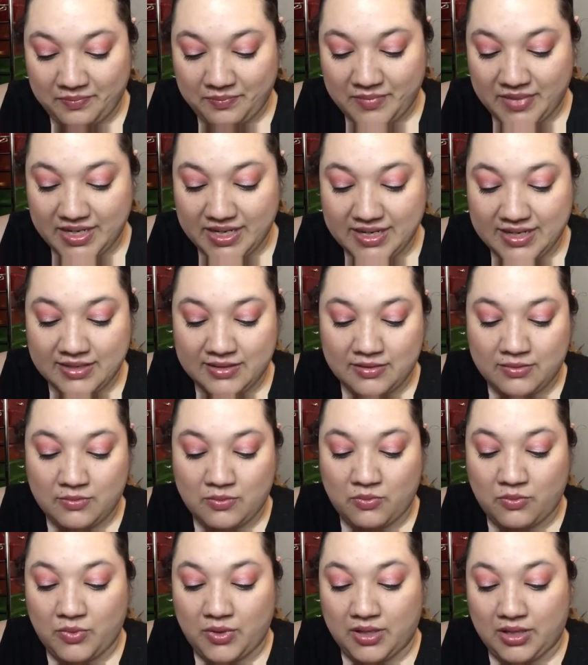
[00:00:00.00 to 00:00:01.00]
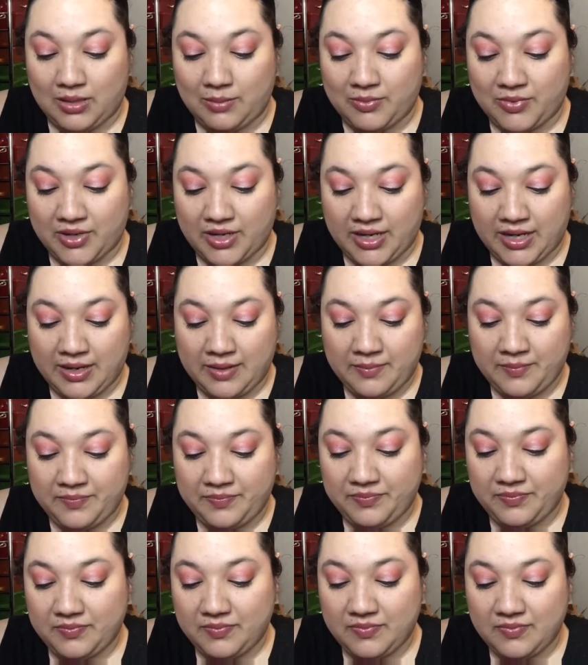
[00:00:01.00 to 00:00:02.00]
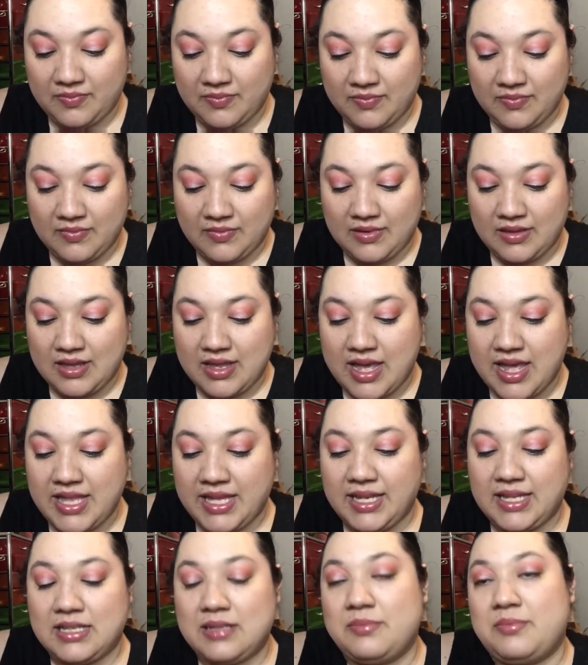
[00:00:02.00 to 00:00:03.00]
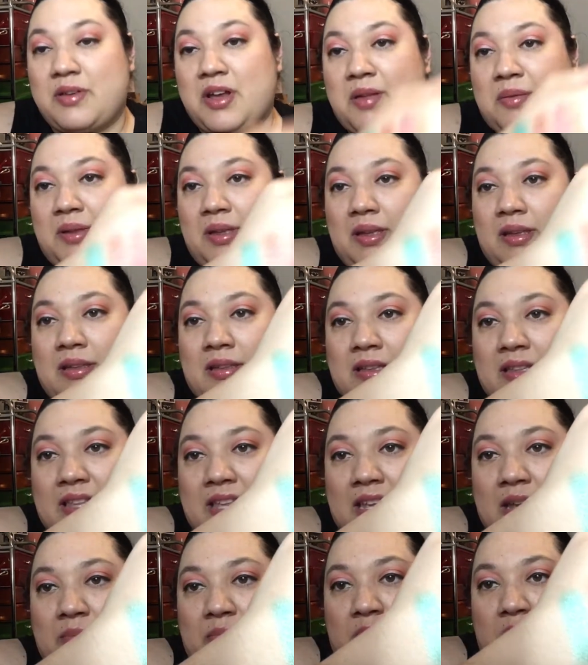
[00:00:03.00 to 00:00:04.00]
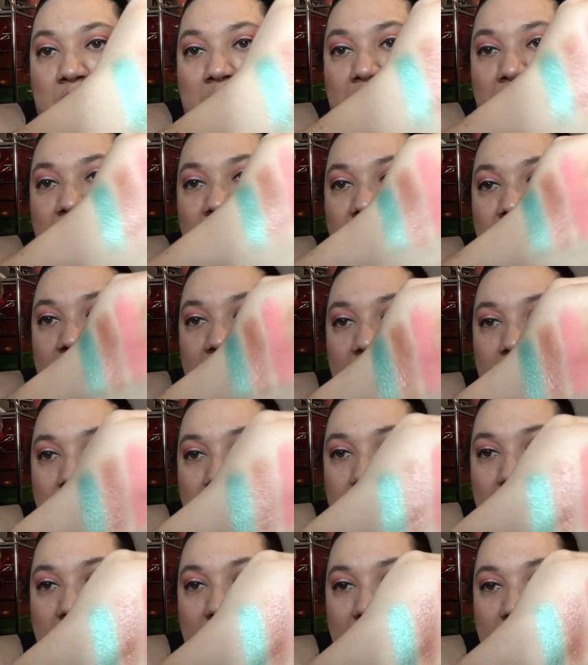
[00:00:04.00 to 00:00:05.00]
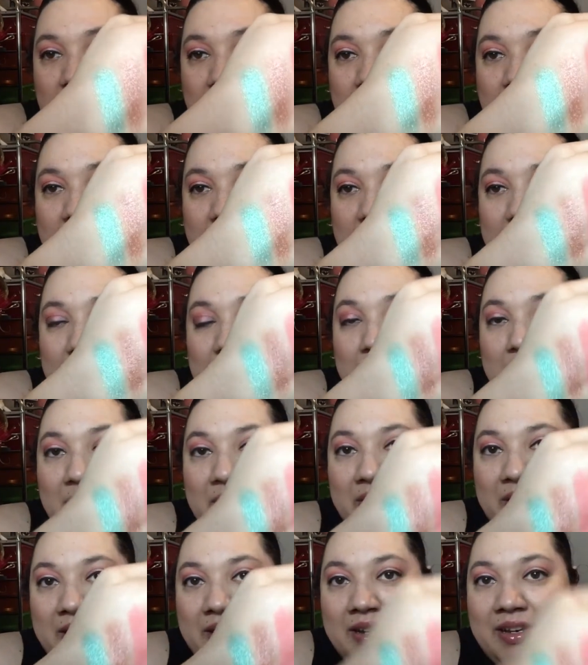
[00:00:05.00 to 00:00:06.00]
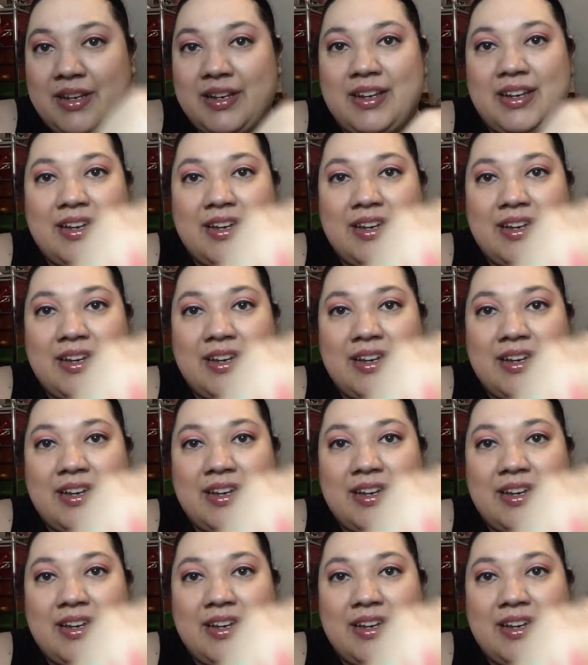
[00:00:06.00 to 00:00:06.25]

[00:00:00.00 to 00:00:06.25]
it is really pretty. I think it's probably like appropriate, like we're getting closer to summer,